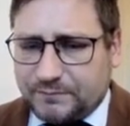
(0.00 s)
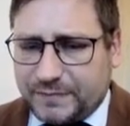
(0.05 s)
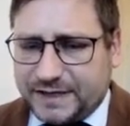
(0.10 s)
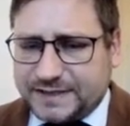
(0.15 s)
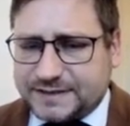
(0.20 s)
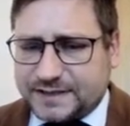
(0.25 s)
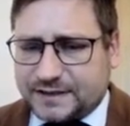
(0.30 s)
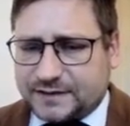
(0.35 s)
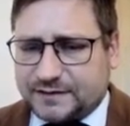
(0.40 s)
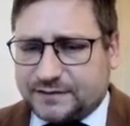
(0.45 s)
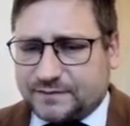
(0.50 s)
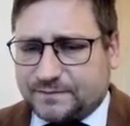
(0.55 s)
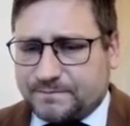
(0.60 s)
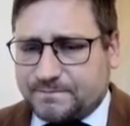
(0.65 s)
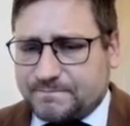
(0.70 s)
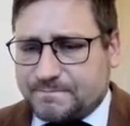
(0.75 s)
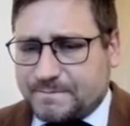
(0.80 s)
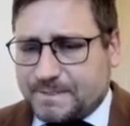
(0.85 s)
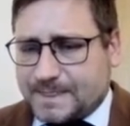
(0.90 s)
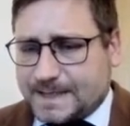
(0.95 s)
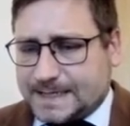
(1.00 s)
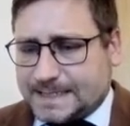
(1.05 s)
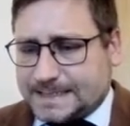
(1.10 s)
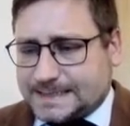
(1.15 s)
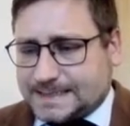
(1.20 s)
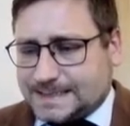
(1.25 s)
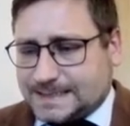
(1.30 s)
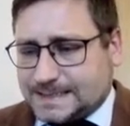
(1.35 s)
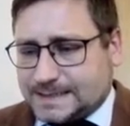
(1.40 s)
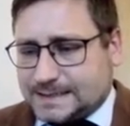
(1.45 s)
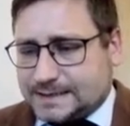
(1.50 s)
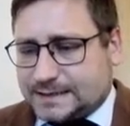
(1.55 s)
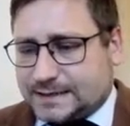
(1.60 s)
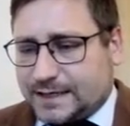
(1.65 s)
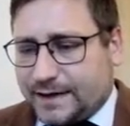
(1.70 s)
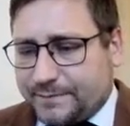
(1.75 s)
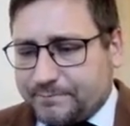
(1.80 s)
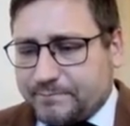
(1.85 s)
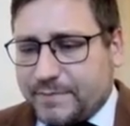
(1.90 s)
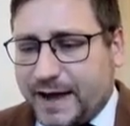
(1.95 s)
basically
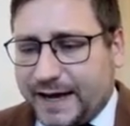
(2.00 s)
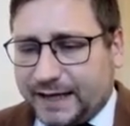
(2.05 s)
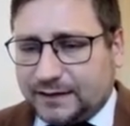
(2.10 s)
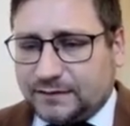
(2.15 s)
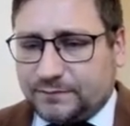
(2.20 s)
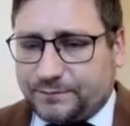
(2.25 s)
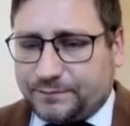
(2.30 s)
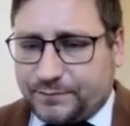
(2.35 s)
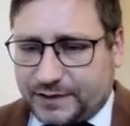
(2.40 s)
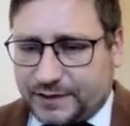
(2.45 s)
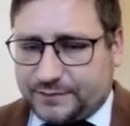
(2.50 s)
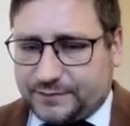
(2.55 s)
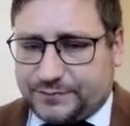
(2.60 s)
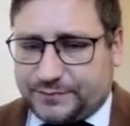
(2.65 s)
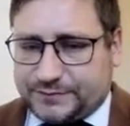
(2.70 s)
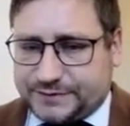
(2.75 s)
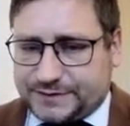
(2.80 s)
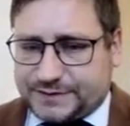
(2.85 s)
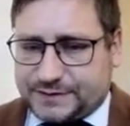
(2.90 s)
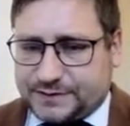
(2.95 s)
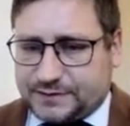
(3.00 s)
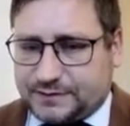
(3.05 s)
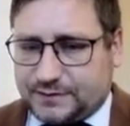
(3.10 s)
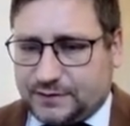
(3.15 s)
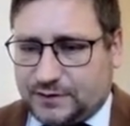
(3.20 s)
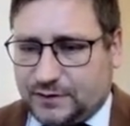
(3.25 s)
the main purpose